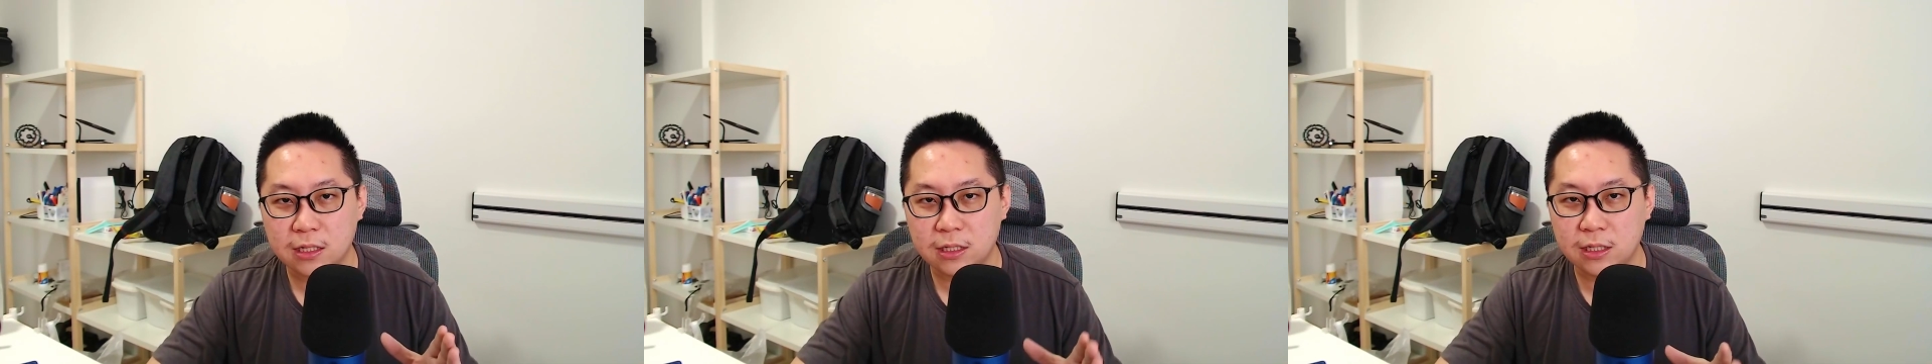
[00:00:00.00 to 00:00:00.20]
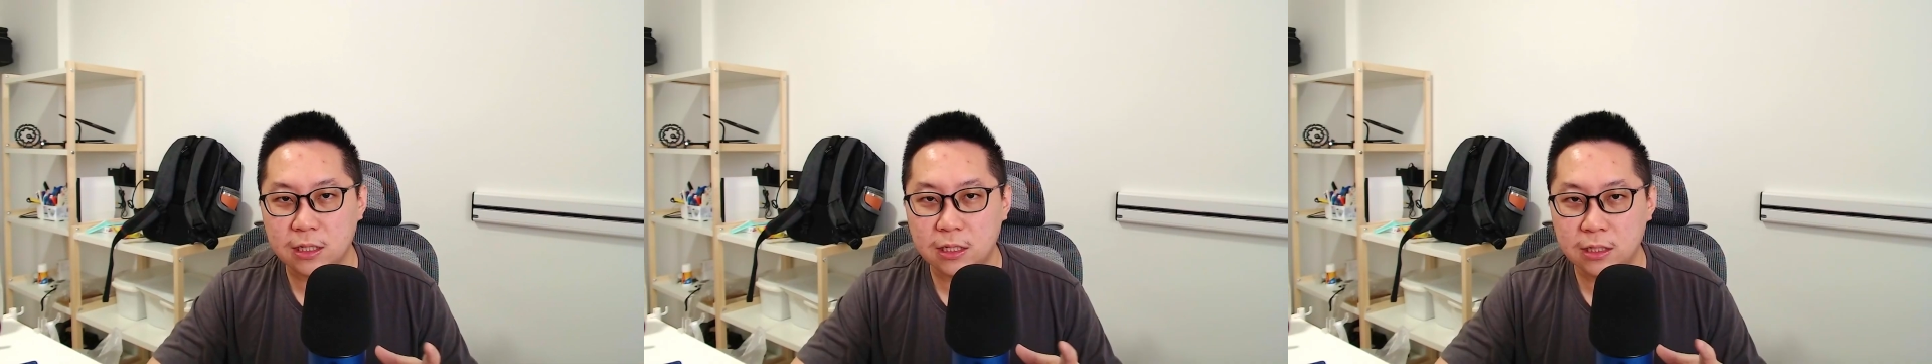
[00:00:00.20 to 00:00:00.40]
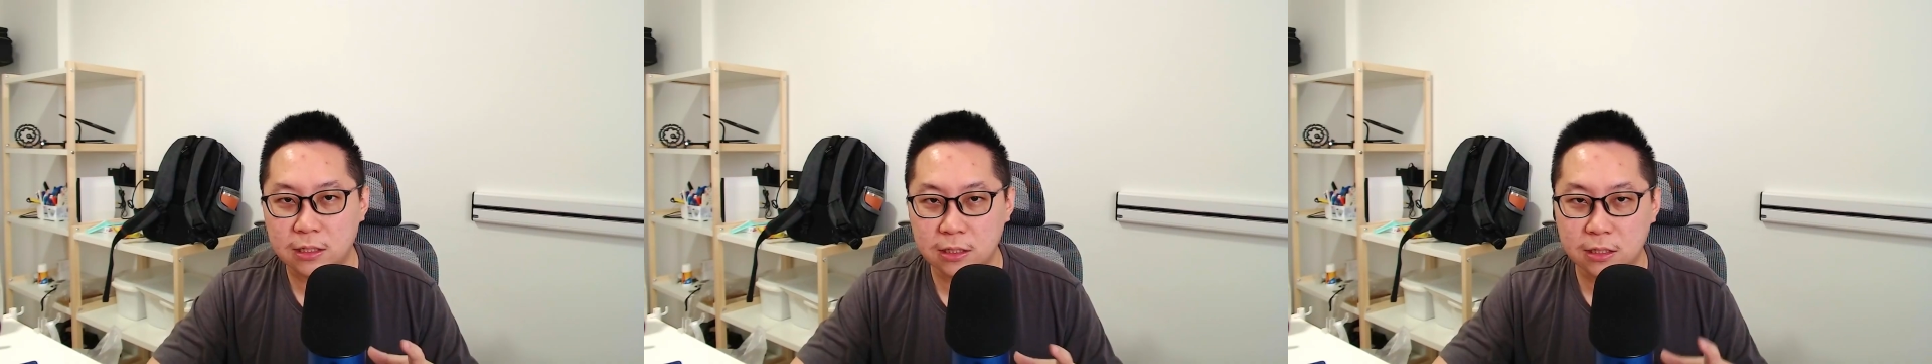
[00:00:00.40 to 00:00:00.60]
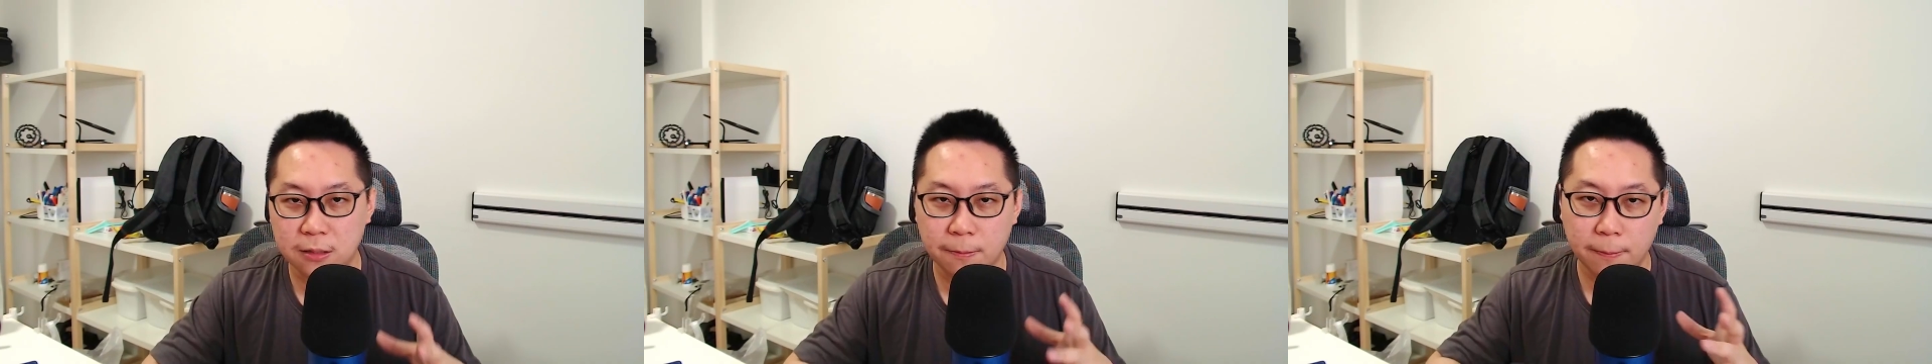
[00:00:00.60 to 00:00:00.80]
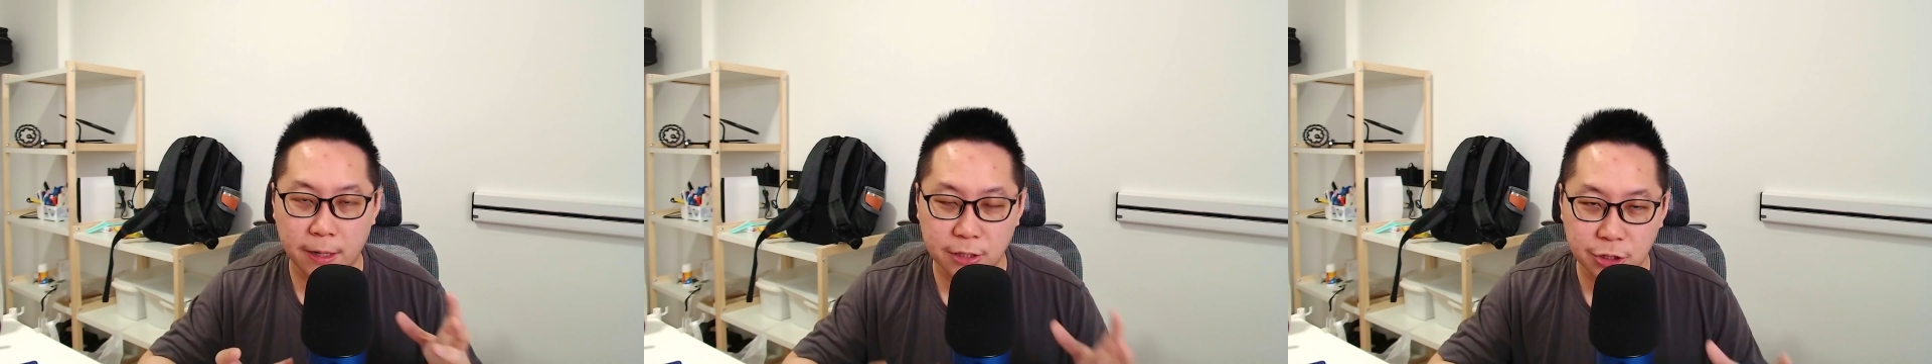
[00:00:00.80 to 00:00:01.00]
he
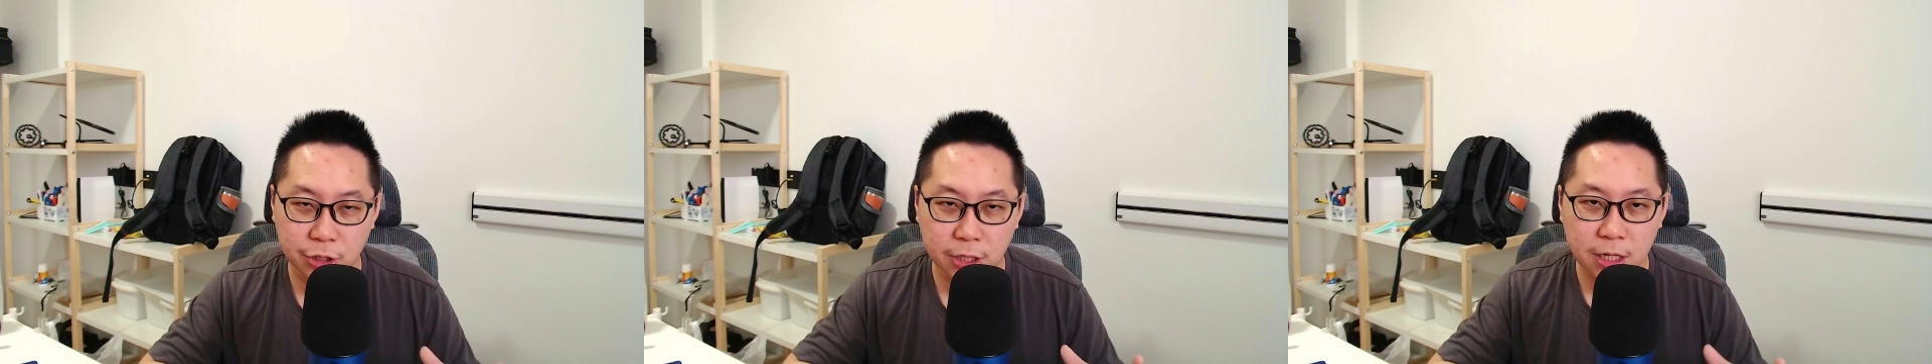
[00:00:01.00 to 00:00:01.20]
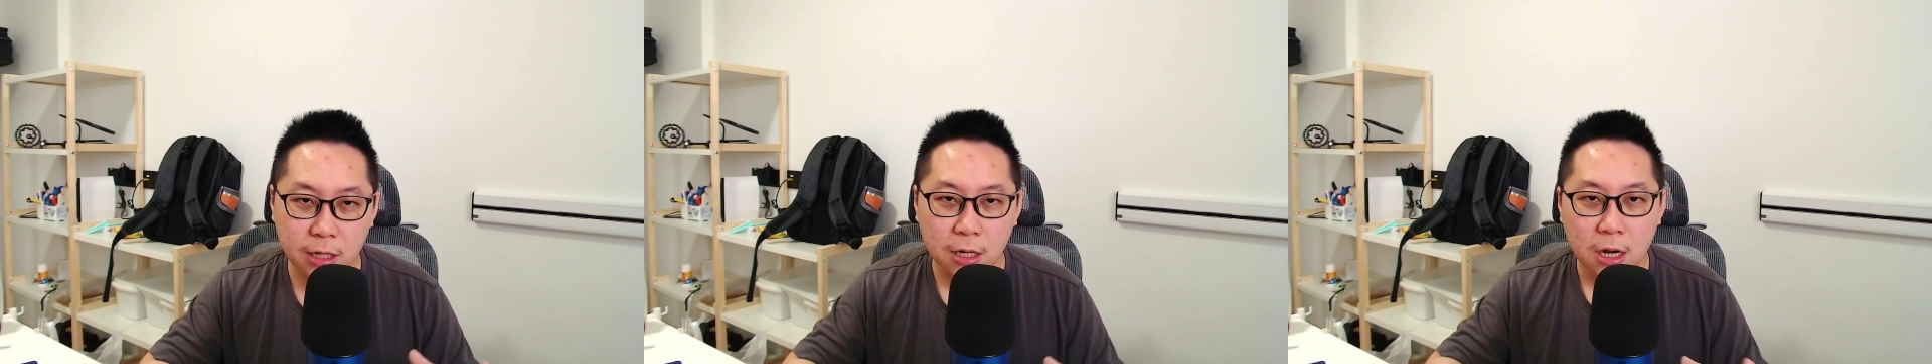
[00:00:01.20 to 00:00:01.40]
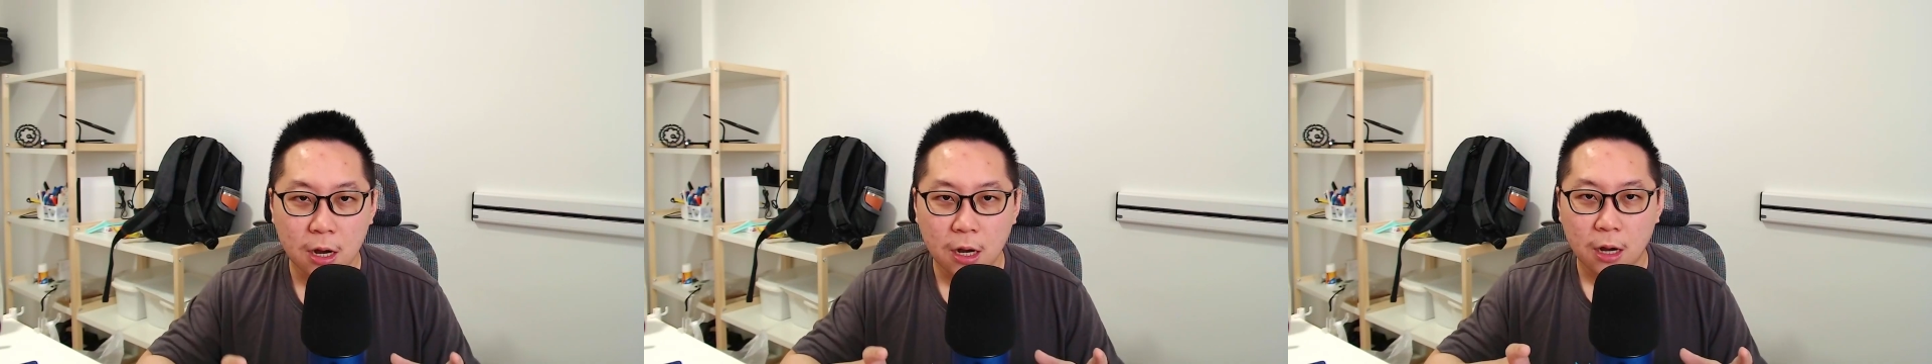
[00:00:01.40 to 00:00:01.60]
didn't mention it,